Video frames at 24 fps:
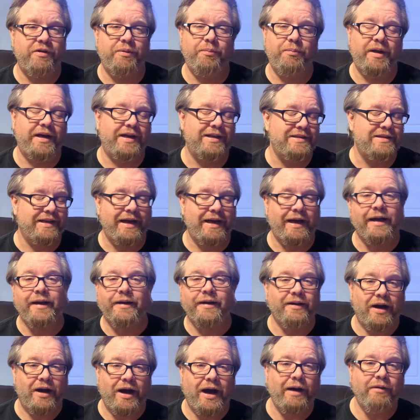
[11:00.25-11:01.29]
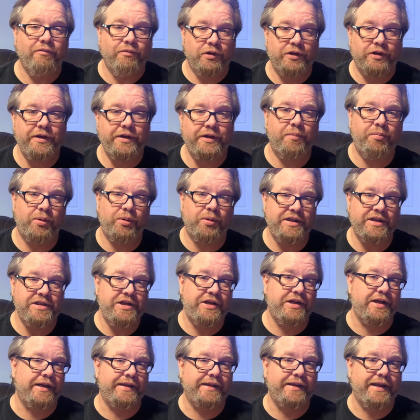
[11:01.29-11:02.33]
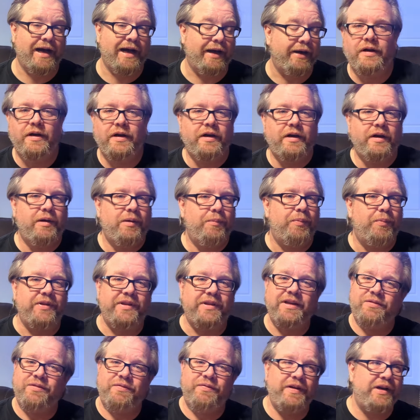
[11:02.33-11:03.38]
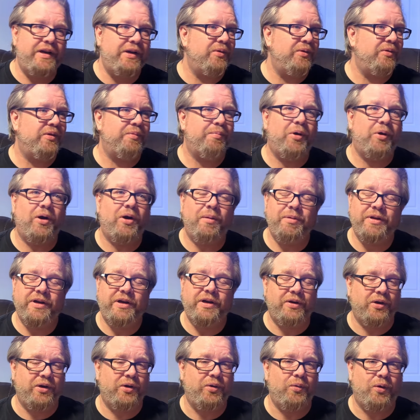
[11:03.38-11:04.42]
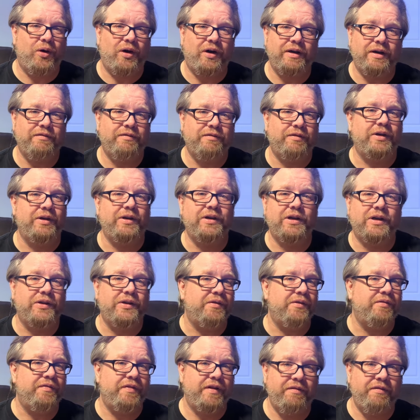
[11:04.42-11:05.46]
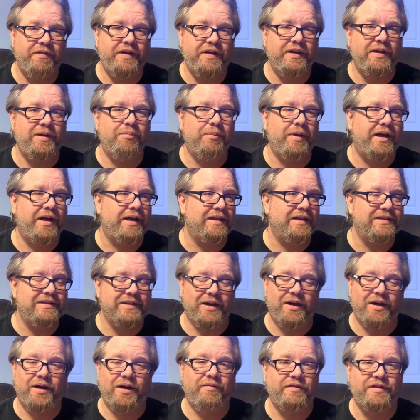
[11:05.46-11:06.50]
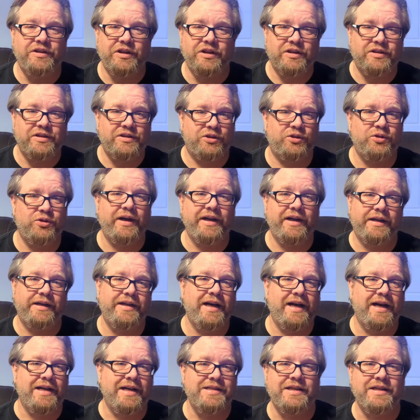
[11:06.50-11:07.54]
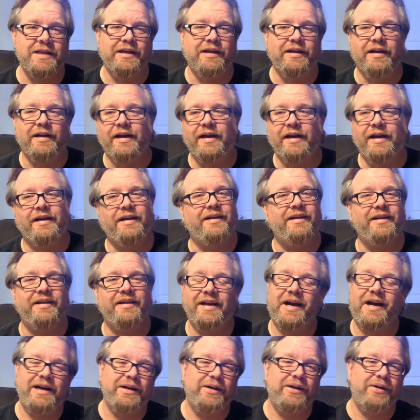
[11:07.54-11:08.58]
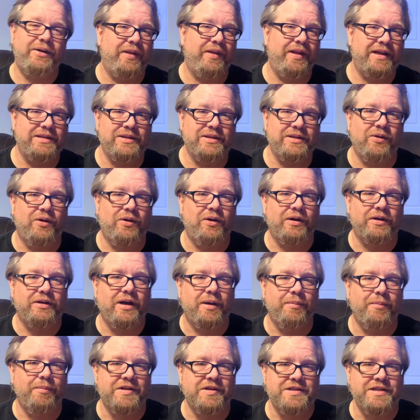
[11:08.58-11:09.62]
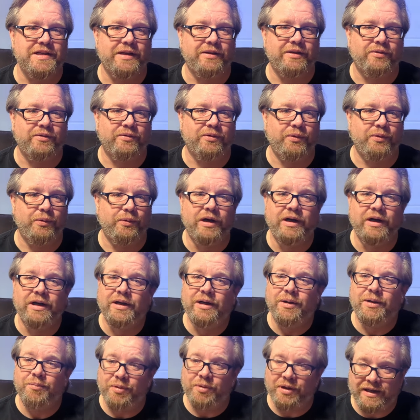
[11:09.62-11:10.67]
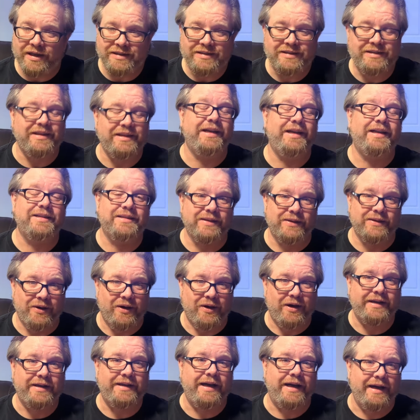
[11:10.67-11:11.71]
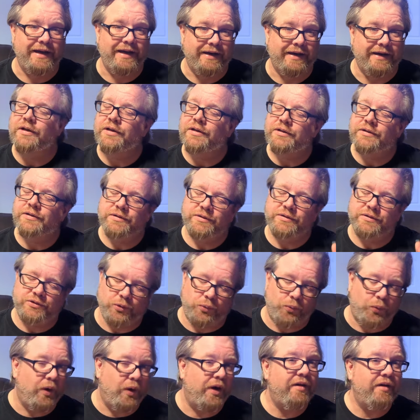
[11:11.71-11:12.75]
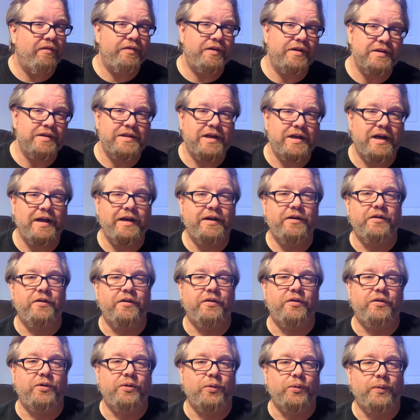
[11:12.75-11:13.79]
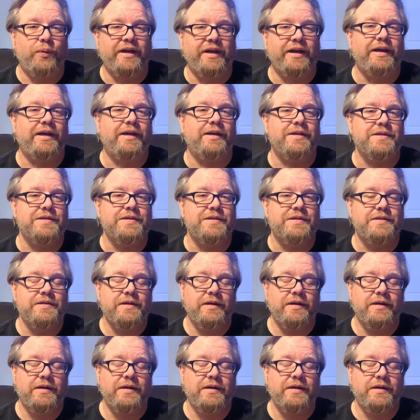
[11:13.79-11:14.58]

minutes and I really appreciate that. But this video is probably going to go on for another 15 minutes of just straight testing and I know that's a long time to sit through. Plus, it's a lot to edit. So what I've decided to do is